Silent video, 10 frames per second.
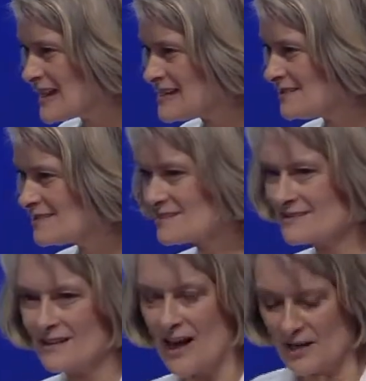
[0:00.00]

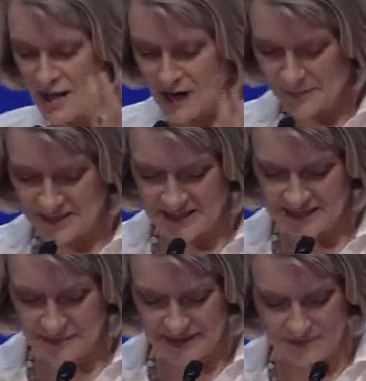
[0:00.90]
means
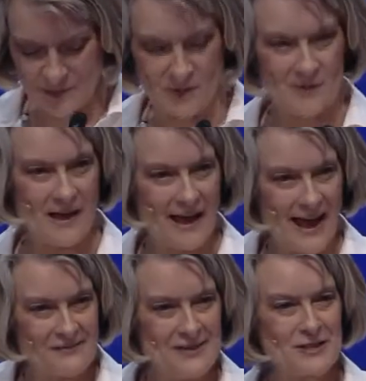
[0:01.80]
accompanying people,
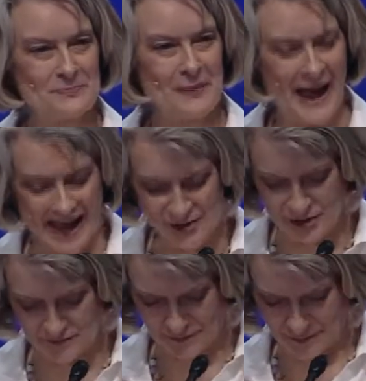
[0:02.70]
having
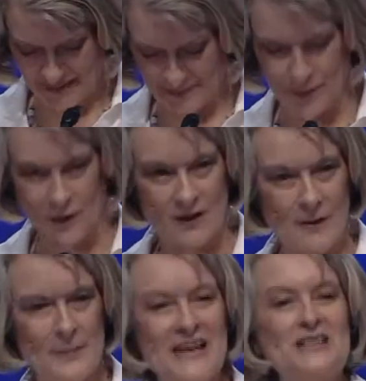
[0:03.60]
compassion for people,
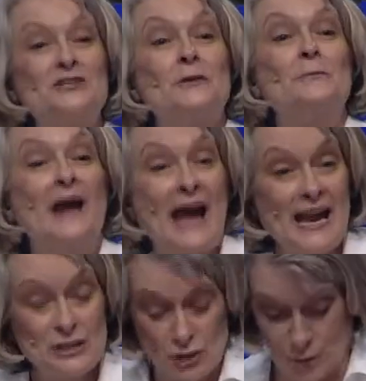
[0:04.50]
being a
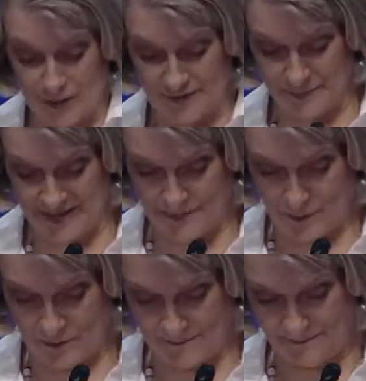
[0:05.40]
companion with
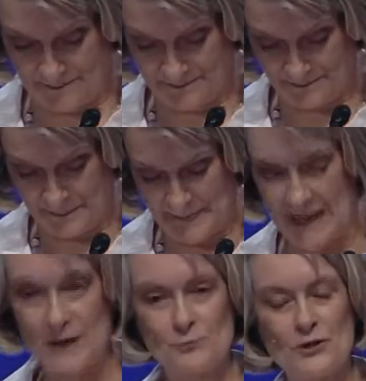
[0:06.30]
people.
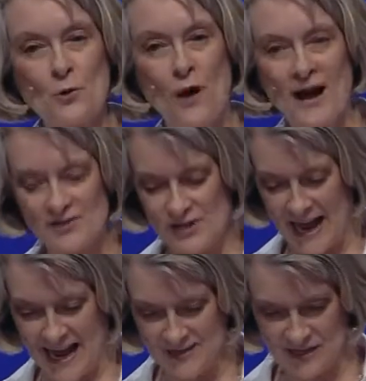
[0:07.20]
It requires
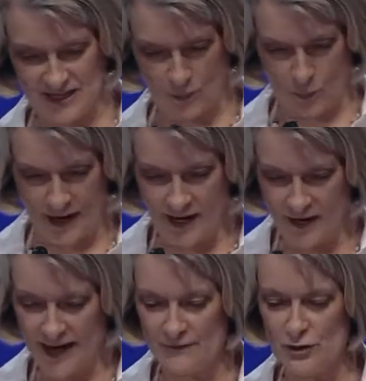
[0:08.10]
asking,
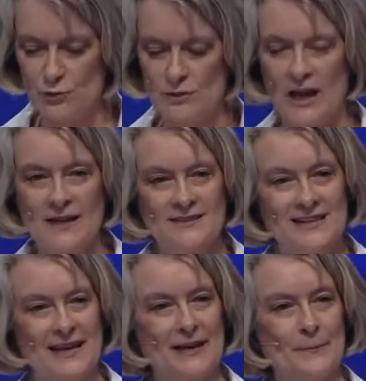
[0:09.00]
"Where have you
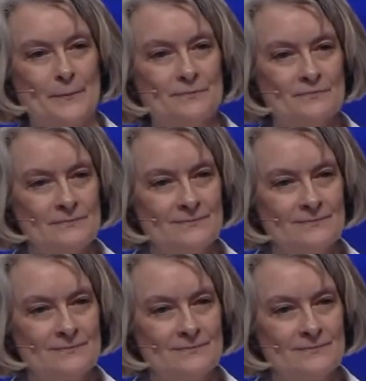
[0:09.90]
laid him?"